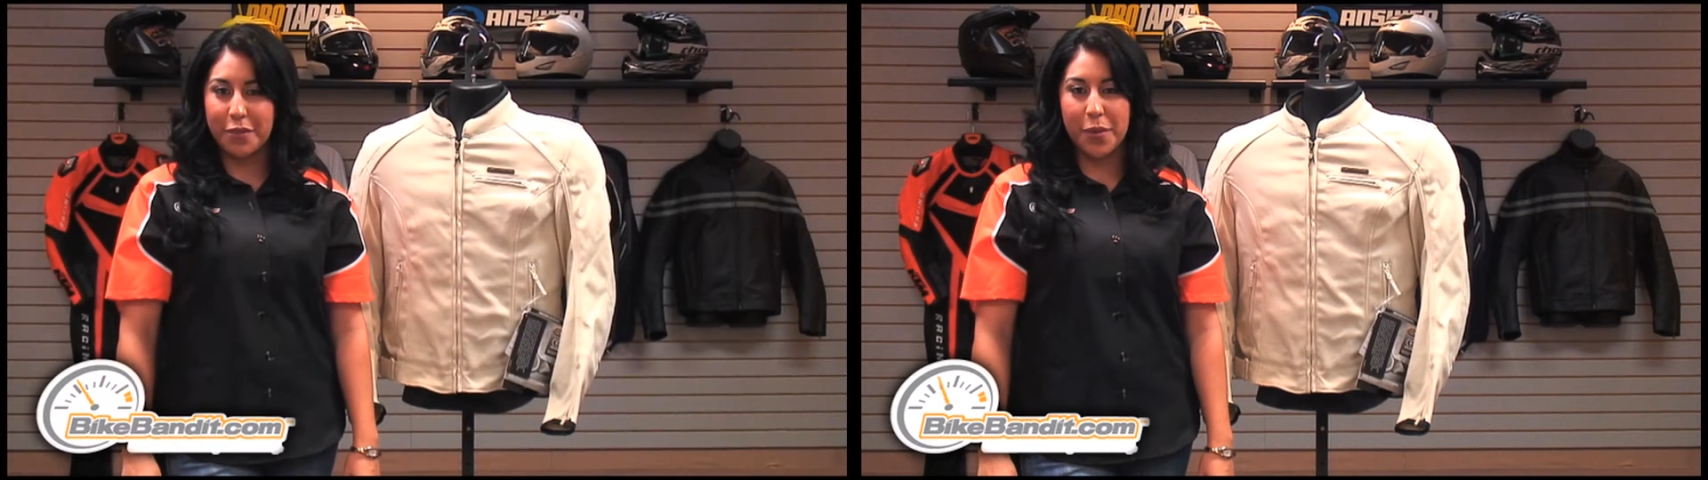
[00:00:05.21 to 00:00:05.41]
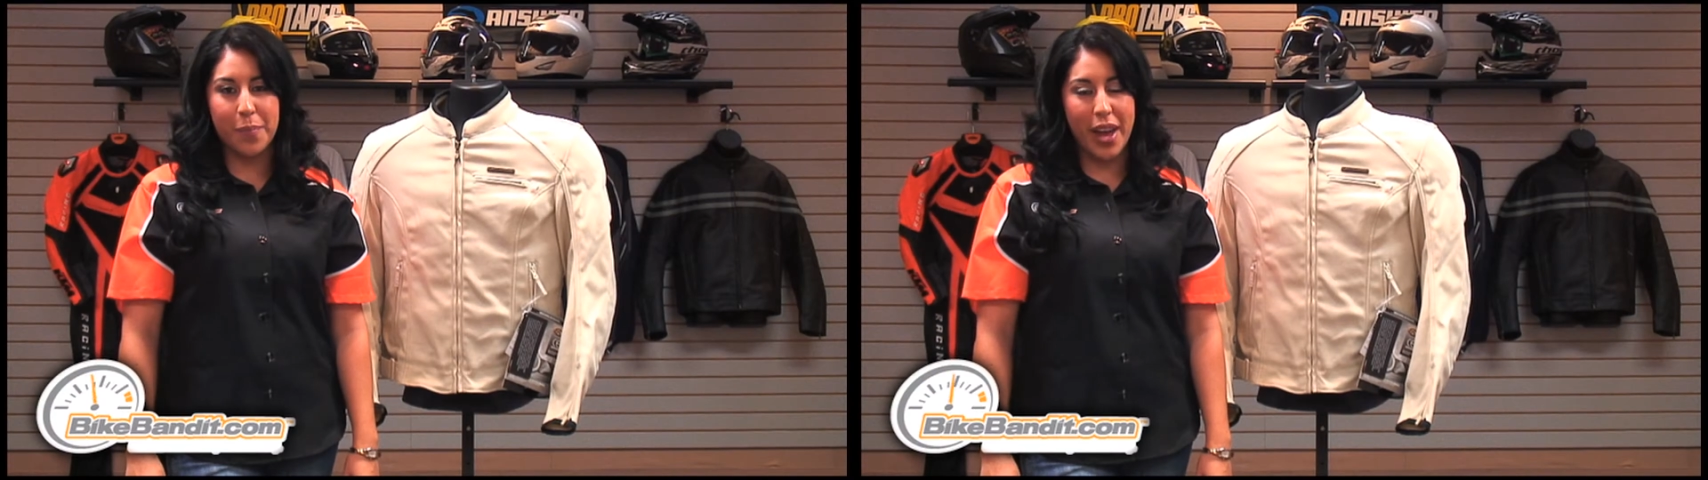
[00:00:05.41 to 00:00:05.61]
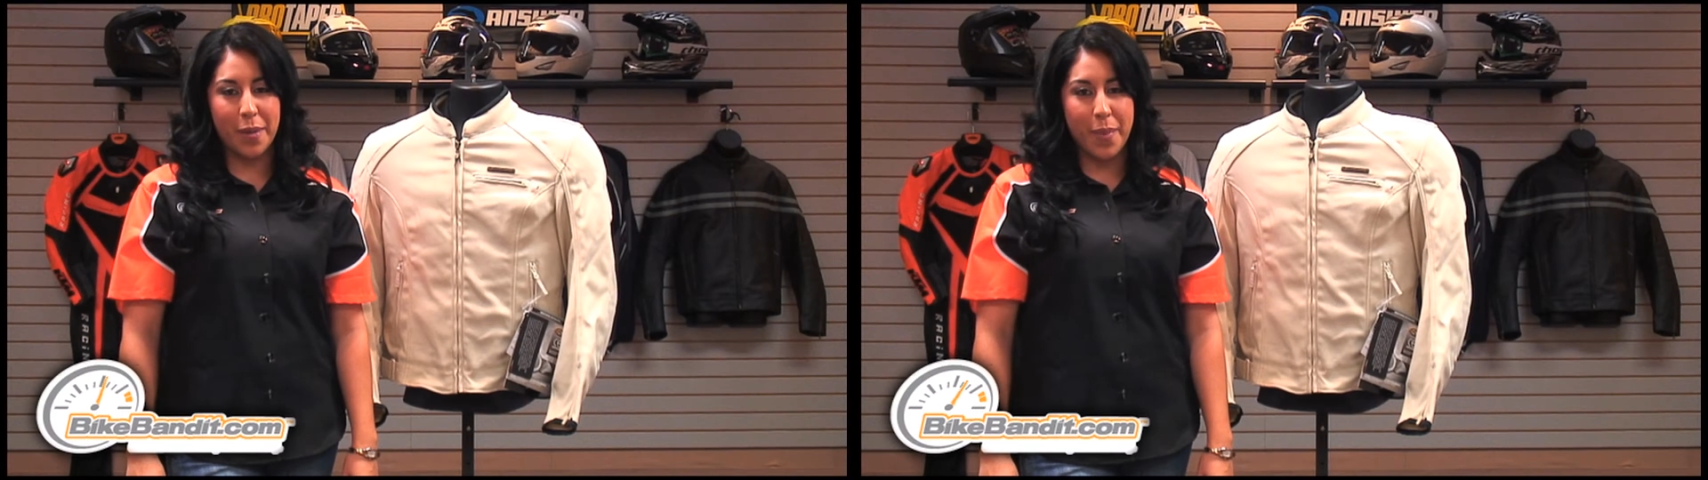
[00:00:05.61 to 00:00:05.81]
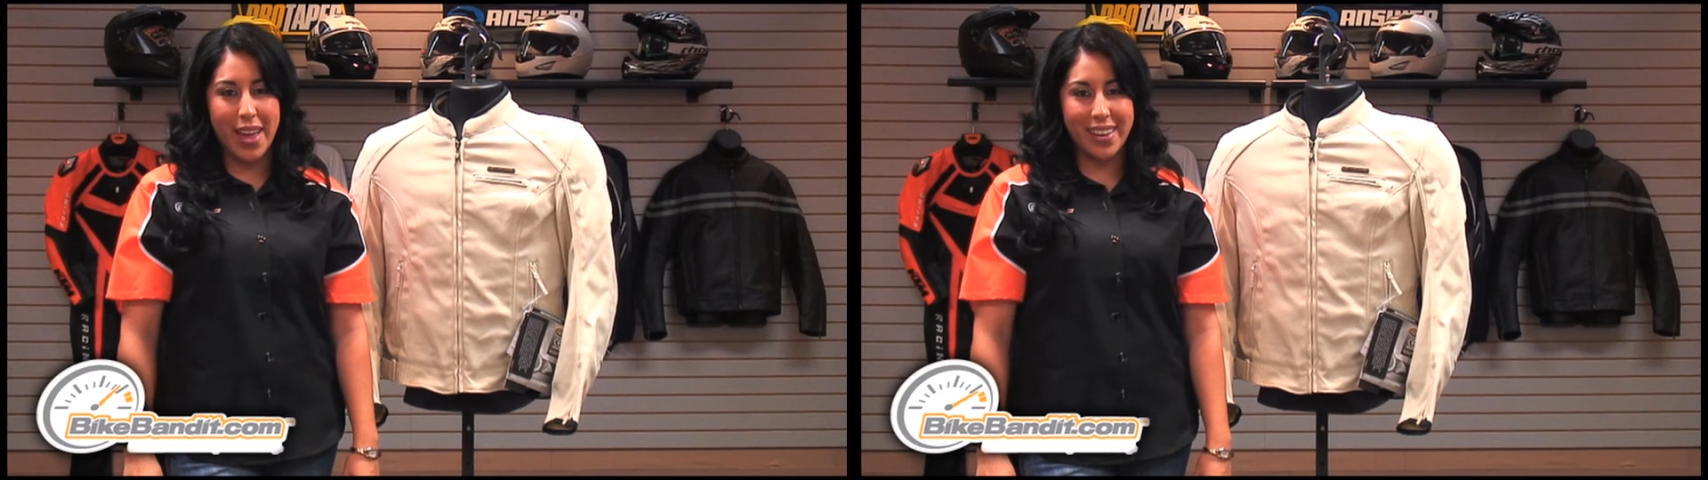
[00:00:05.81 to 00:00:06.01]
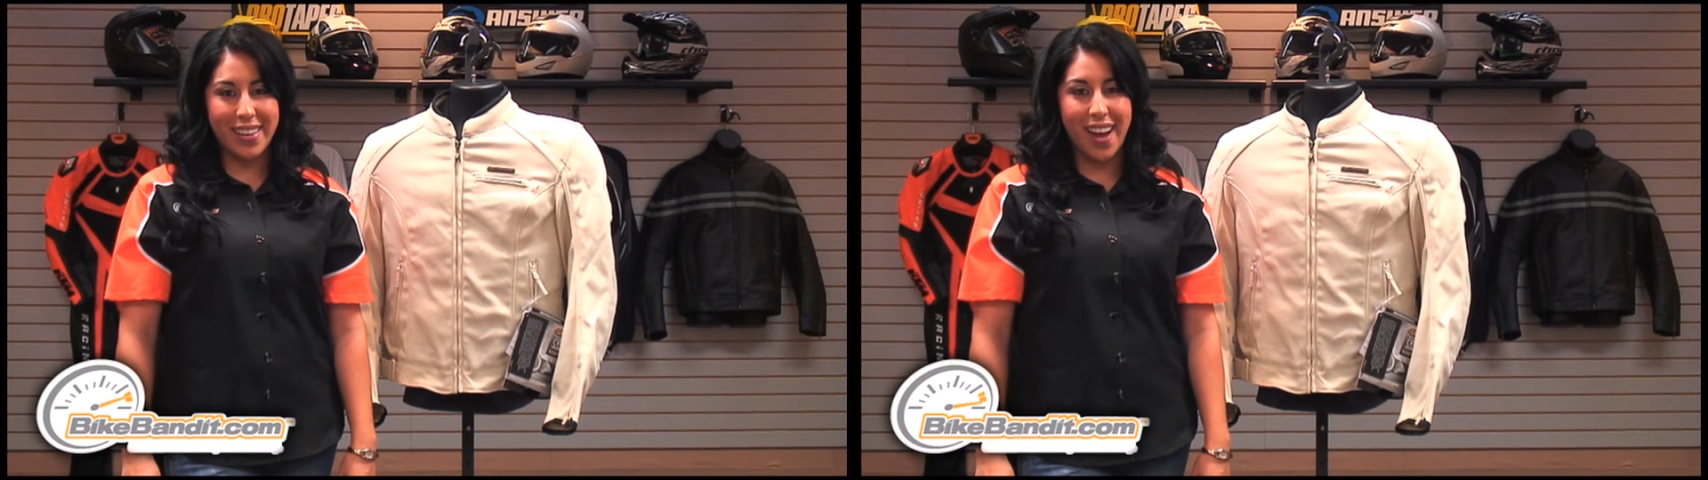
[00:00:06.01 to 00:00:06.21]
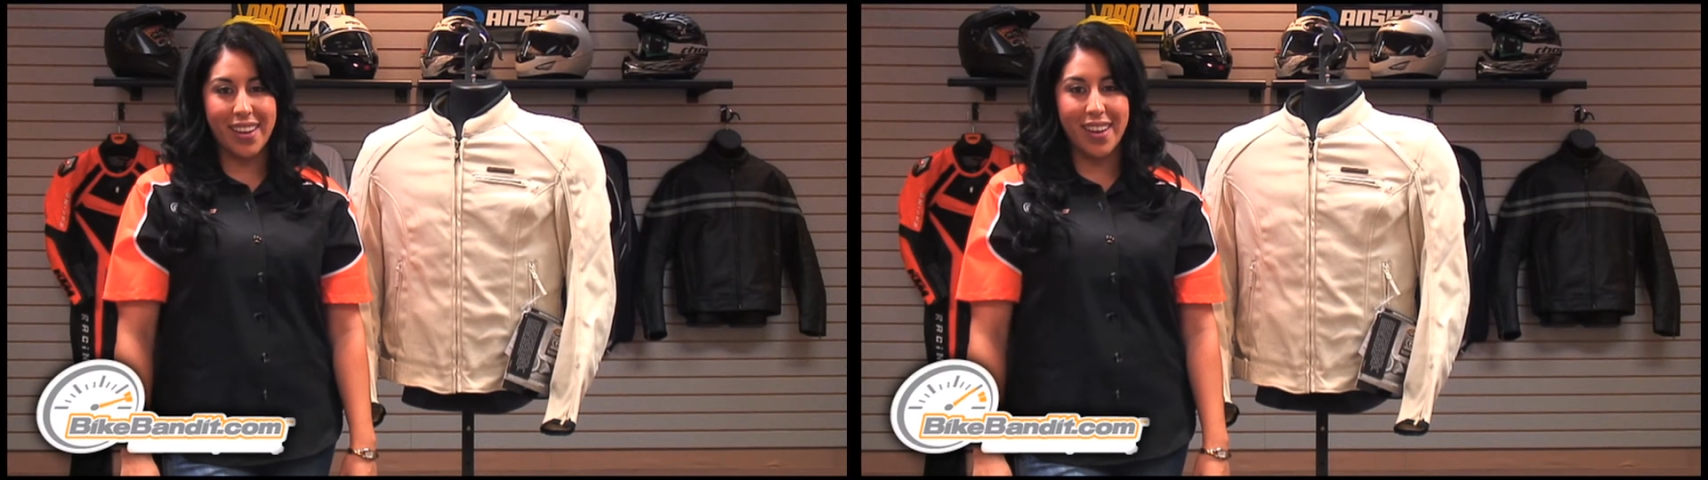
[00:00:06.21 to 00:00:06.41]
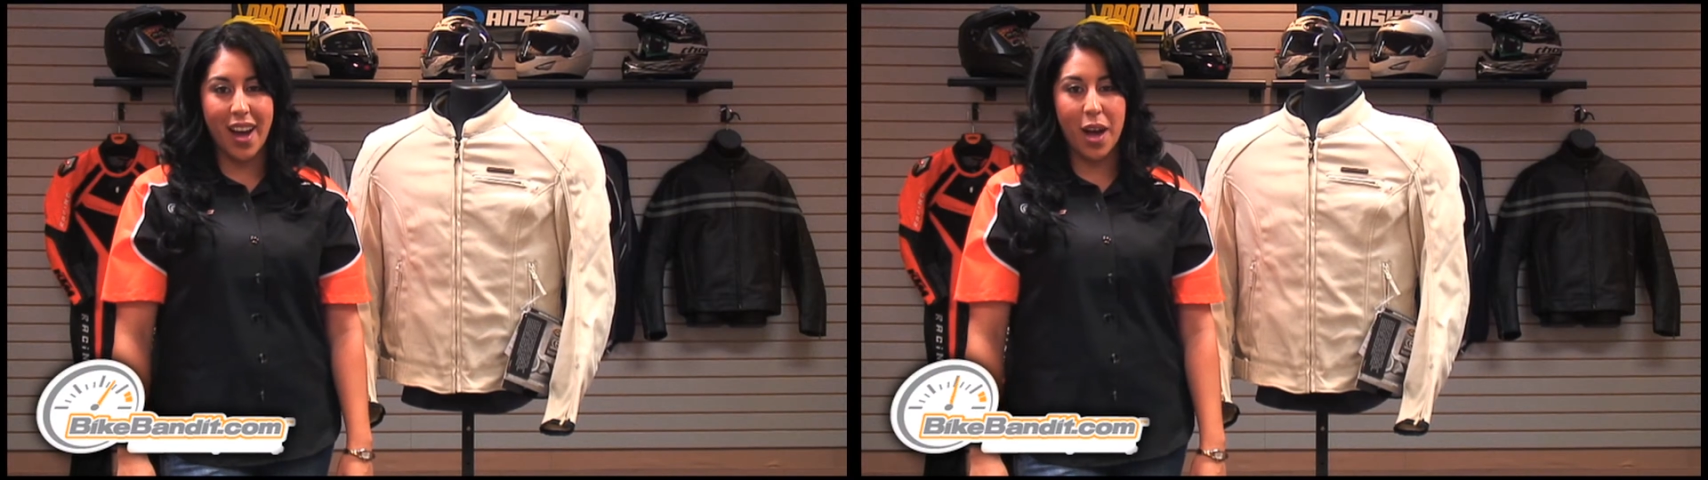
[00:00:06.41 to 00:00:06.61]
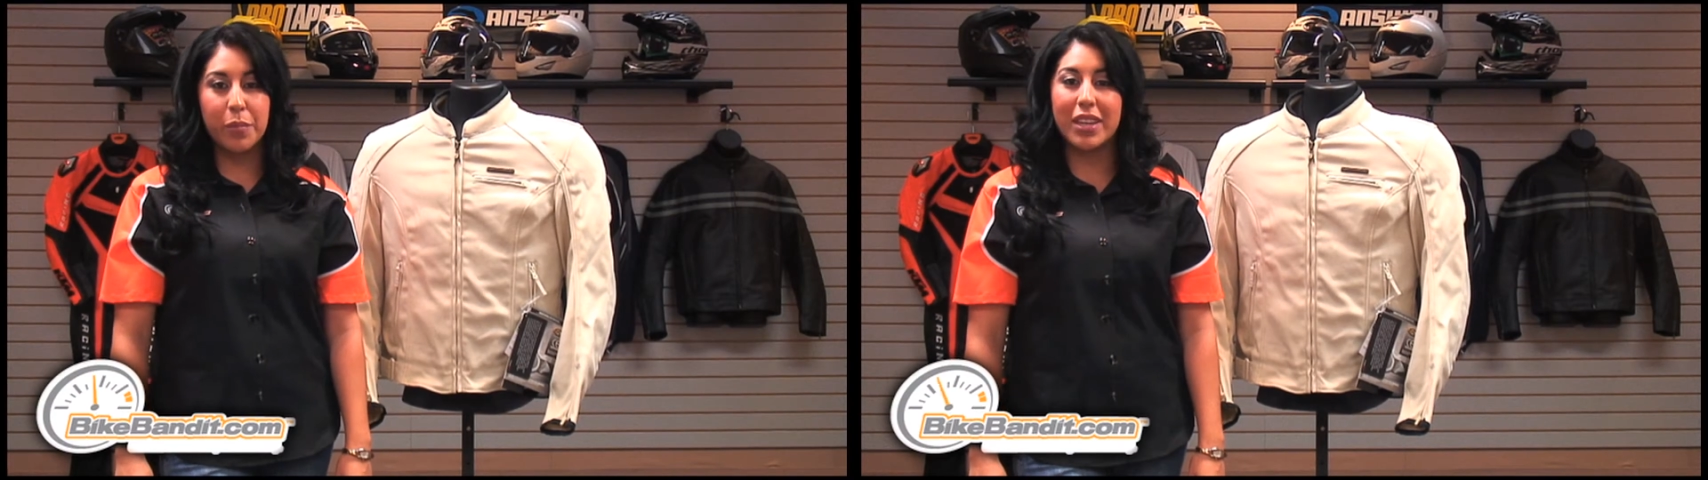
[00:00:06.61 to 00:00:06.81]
for BikeBandit.com.